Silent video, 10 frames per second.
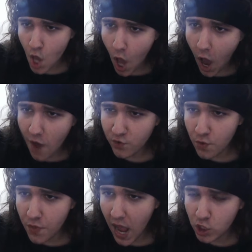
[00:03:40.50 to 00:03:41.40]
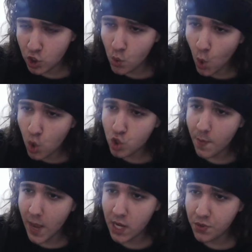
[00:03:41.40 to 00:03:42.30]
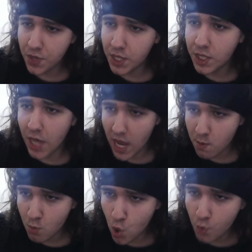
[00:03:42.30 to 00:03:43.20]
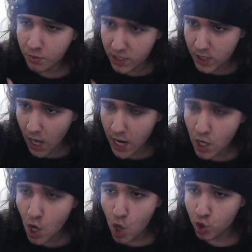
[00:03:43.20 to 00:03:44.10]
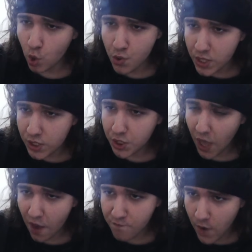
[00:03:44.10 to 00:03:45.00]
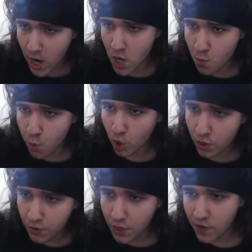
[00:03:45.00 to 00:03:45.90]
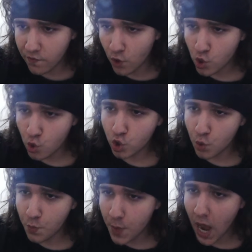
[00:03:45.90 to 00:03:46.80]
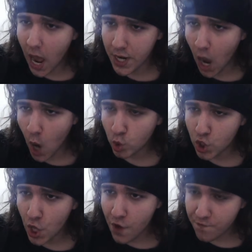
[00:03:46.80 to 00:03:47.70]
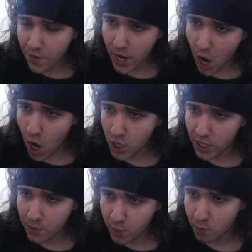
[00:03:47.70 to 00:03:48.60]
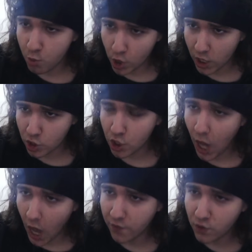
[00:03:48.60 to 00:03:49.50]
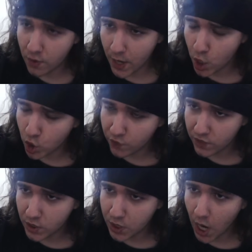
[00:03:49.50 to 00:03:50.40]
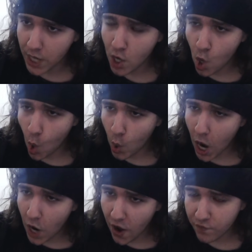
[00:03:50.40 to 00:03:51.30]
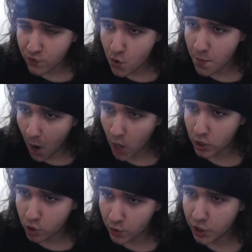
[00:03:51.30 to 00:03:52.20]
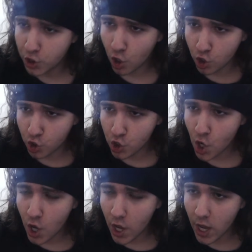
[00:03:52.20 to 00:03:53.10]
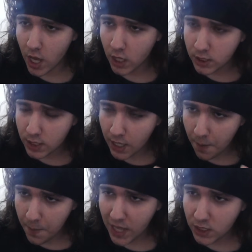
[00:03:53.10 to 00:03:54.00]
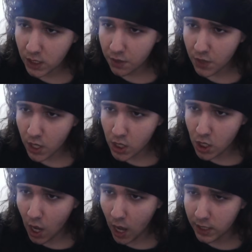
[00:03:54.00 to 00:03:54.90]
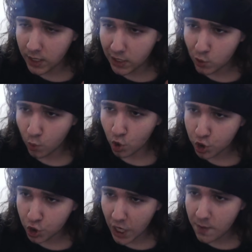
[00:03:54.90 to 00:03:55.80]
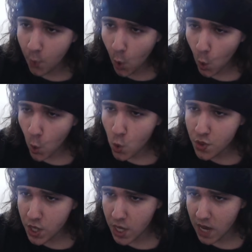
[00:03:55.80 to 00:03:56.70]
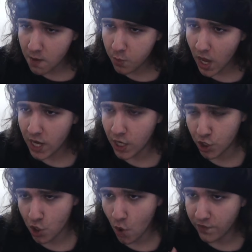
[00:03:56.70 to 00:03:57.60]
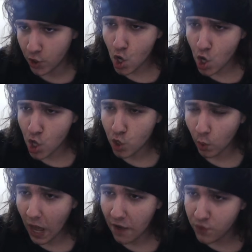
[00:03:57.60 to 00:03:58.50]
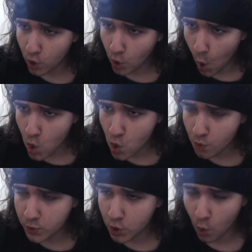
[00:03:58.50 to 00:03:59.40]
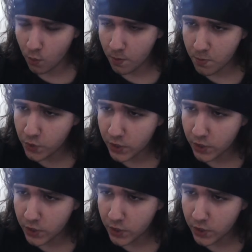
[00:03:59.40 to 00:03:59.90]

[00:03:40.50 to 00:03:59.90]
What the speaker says: After that, you want to make the game loop design. So this is a very important thing for you to plan out very early in pre-production, after the narrative design or after the market research. It's an amazing thing, and it will shape all the gameplay in your video. It will have the core loop. So this